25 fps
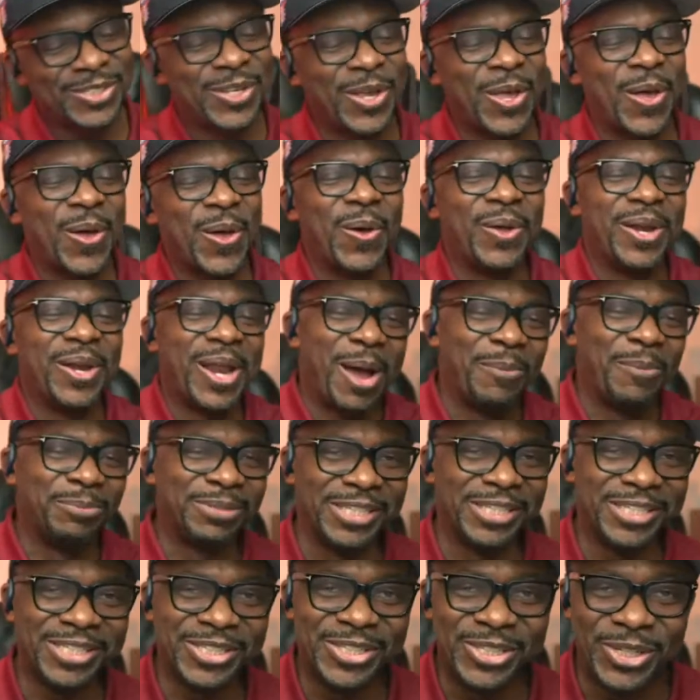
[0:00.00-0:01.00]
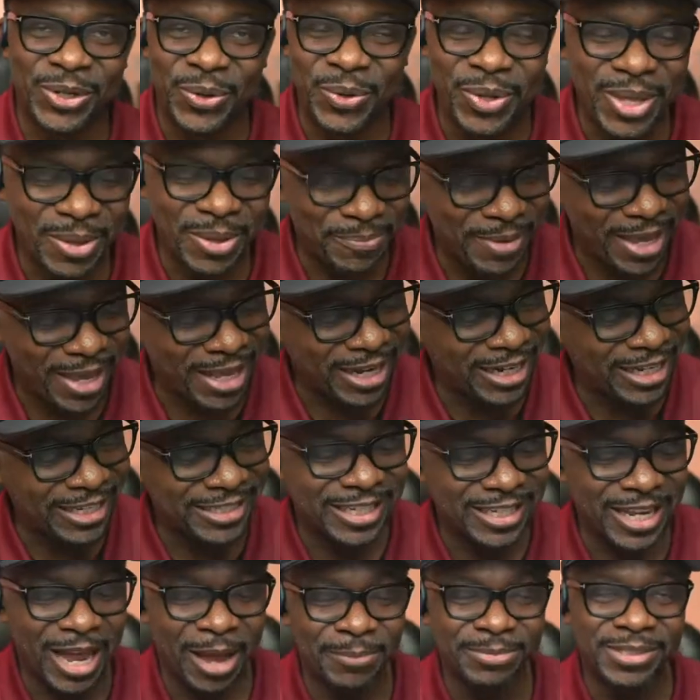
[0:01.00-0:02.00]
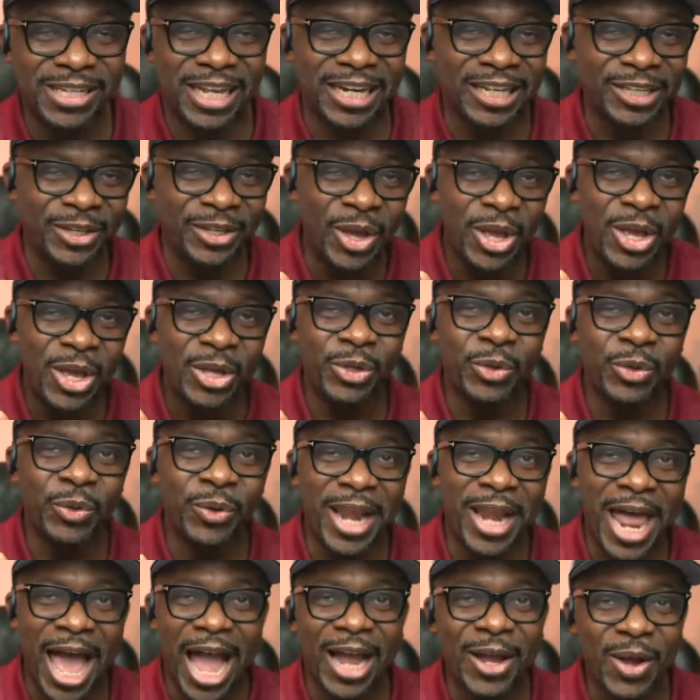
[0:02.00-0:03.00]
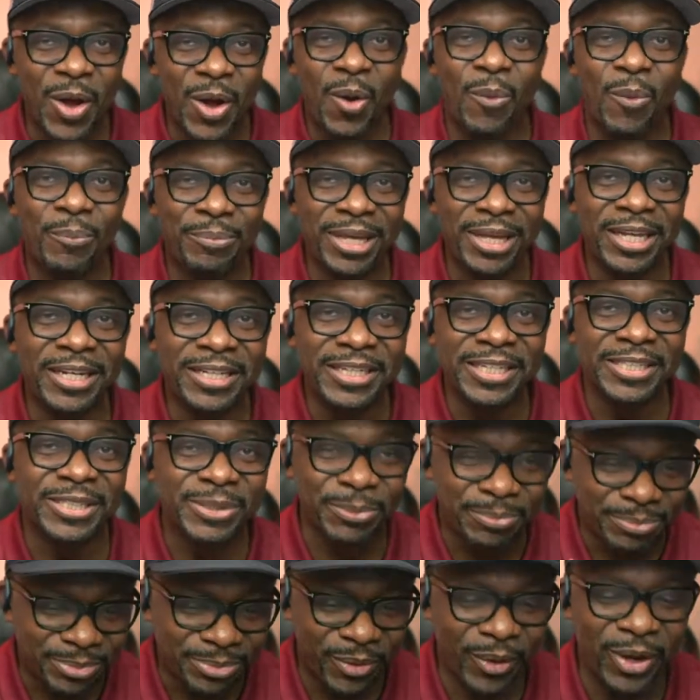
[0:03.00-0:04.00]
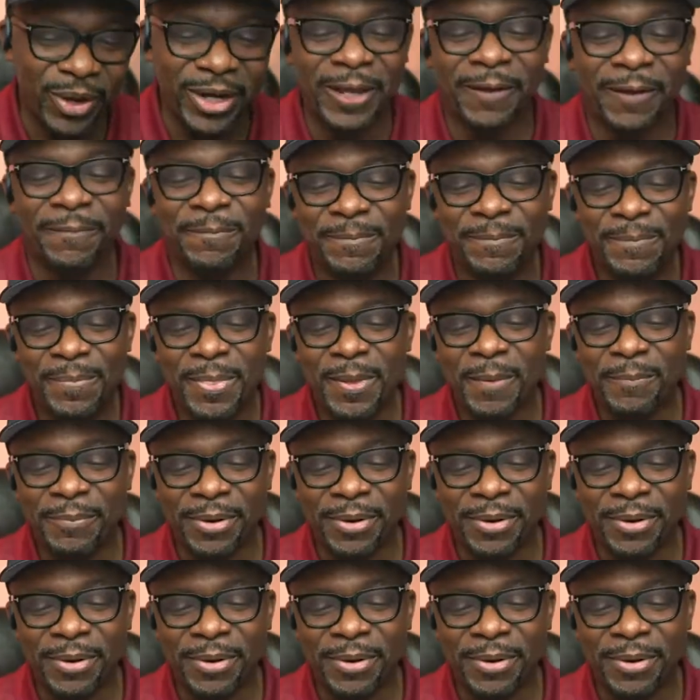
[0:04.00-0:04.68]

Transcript: so now I'm just joking, man. Listen, I'm telling you, you're not gonna be disappointed.